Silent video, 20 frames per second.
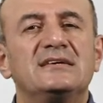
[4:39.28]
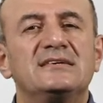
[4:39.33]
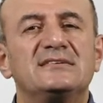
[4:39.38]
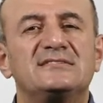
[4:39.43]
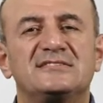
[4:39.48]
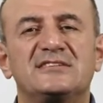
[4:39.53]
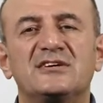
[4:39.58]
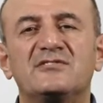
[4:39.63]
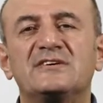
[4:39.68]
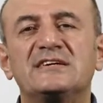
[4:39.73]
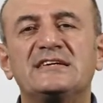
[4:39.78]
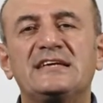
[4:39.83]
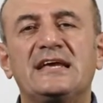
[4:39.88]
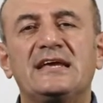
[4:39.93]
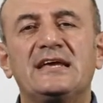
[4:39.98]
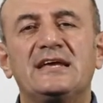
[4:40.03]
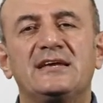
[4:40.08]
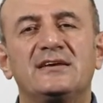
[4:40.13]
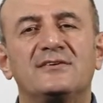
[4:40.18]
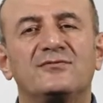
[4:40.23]

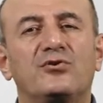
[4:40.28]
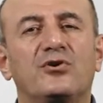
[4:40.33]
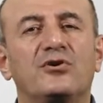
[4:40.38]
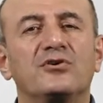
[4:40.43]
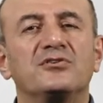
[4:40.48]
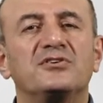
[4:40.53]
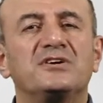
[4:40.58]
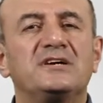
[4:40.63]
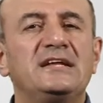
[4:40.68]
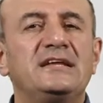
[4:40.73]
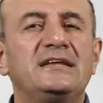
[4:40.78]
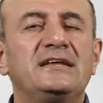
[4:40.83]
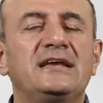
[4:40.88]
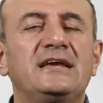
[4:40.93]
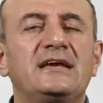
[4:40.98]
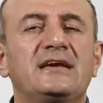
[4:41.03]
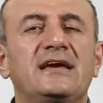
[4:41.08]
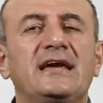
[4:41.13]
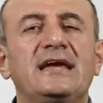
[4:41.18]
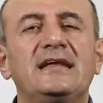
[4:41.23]
stewarding for
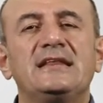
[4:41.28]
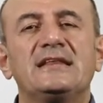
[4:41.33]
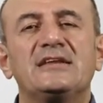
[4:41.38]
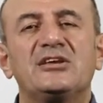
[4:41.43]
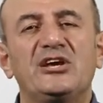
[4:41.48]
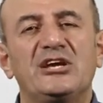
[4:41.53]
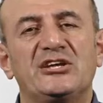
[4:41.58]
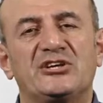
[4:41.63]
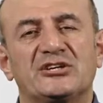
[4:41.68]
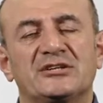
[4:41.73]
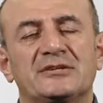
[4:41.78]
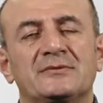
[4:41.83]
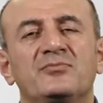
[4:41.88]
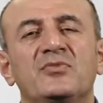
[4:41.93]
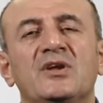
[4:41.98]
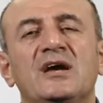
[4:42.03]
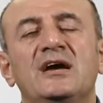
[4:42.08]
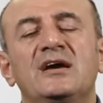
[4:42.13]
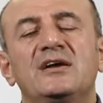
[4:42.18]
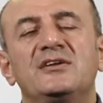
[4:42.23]
cleaning in kitchen.
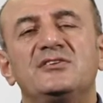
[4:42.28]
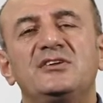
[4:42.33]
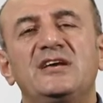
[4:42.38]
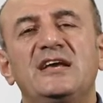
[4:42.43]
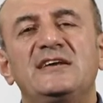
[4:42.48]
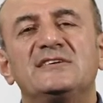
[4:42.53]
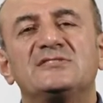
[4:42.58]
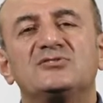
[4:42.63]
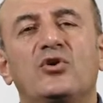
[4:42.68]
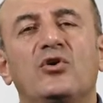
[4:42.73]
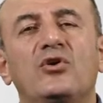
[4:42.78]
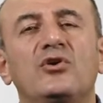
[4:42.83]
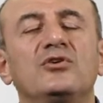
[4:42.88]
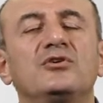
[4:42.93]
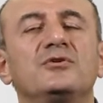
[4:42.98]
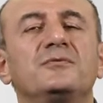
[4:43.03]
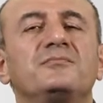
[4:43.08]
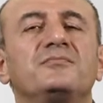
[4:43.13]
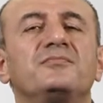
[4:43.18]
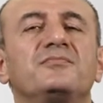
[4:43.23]
These
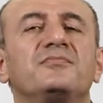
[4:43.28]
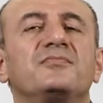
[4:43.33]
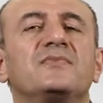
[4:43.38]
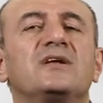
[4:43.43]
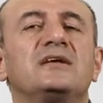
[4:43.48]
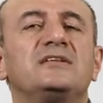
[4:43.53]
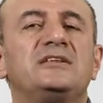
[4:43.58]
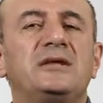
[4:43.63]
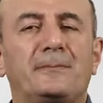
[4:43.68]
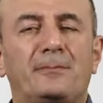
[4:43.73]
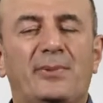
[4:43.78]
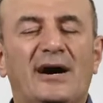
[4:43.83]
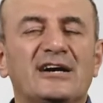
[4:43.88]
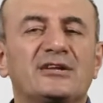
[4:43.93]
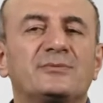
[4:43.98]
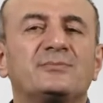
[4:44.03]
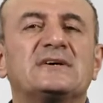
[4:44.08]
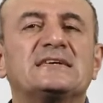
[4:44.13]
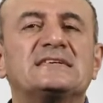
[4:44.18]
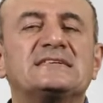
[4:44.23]
all
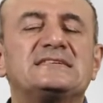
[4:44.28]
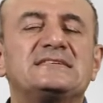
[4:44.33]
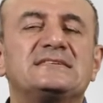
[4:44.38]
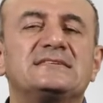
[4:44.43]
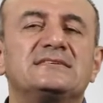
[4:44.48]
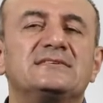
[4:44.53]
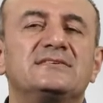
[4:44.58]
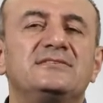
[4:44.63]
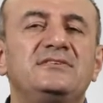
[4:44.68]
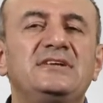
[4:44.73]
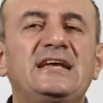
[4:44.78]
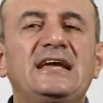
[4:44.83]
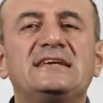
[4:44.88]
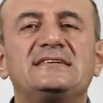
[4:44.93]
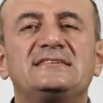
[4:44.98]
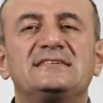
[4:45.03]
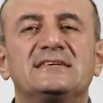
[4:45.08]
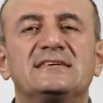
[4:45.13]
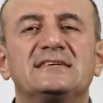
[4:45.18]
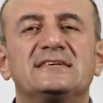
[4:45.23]
departments
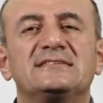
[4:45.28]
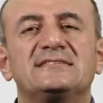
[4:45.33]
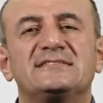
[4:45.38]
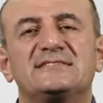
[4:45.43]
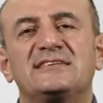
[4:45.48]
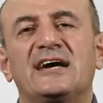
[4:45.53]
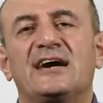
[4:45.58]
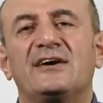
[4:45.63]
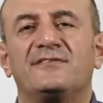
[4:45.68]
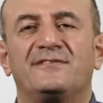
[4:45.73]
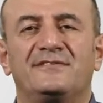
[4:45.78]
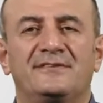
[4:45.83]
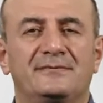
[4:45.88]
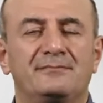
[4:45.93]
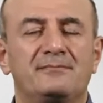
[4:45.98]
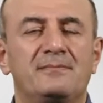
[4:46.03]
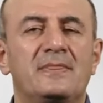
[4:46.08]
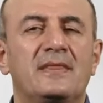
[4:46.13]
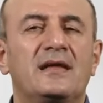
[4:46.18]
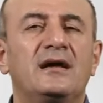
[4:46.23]
need staff.
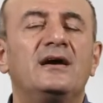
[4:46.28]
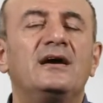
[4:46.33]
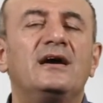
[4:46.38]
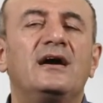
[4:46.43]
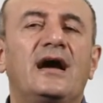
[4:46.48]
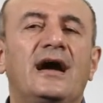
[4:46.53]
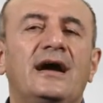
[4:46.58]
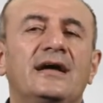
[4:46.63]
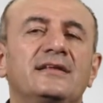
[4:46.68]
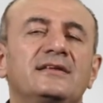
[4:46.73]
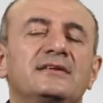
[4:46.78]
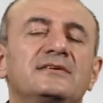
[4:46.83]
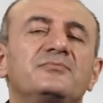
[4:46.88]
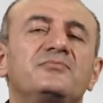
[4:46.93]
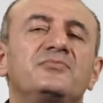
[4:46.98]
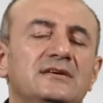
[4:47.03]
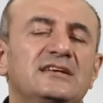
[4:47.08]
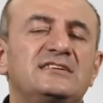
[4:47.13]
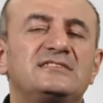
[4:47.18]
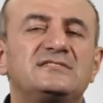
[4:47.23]
And
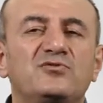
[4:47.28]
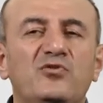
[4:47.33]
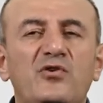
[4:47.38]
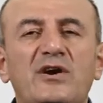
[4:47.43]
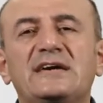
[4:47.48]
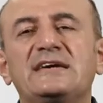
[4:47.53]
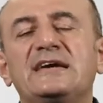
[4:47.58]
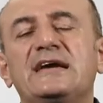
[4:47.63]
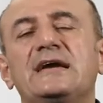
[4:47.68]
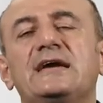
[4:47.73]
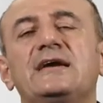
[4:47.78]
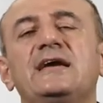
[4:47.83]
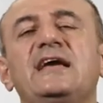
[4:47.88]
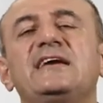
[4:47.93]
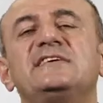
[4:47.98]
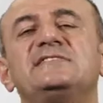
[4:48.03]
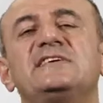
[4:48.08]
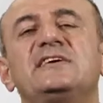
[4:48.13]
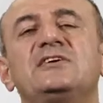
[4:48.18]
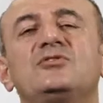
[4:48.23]
it's very
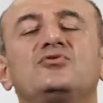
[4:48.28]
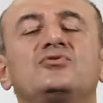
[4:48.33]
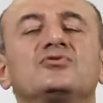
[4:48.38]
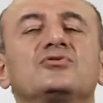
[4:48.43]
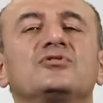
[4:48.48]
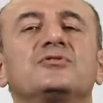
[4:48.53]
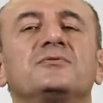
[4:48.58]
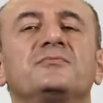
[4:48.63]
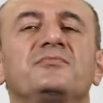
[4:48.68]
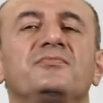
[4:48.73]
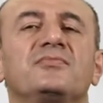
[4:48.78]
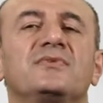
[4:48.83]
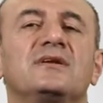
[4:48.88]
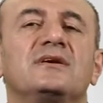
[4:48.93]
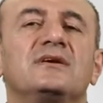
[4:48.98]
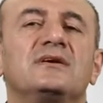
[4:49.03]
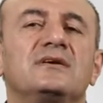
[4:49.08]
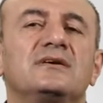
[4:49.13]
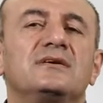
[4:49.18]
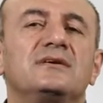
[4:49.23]
easy to
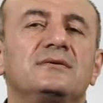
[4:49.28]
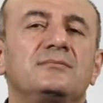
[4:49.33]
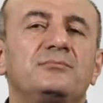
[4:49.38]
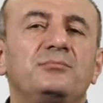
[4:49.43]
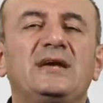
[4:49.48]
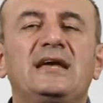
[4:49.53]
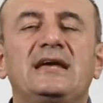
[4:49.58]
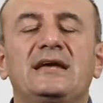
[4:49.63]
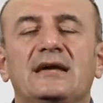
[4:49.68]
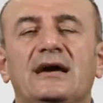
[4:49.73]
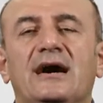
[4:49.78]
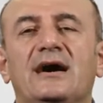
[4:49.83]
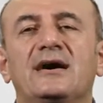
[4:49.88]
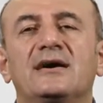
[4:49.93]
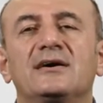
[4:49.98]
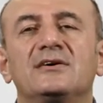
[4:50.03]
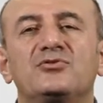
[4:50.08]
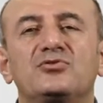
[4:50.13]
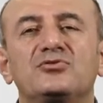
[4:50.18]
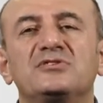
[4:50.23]
be
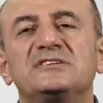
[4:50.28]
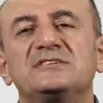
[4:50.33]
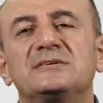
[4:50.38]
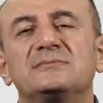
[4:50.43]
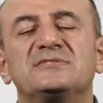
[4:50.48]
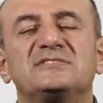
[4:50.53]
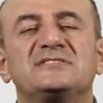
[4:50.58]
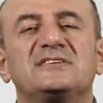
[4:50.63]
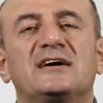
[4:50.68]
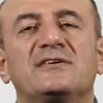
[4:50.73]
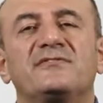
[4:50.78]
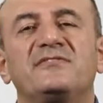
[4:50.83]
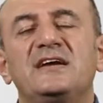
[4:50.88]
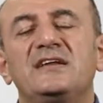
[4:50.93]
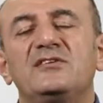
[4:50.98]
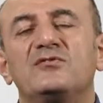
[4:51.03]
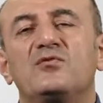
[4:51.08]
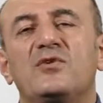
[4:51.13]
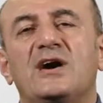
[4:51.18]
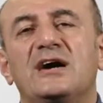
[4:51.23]
a tourism staff.
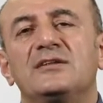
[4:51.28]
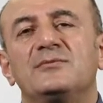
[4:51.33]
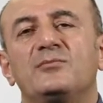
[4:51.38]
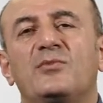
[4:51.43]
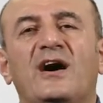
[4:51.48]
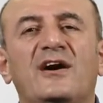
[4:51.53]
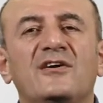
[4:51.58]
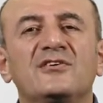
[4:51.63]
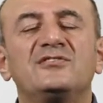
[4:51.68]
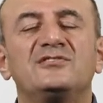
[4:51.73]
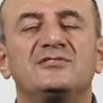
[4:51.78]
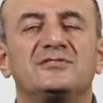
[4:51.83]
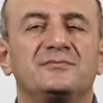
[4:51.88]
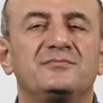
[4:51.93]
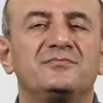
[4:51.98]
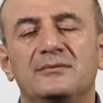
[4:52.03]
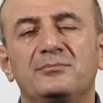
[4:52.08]
In 1 month,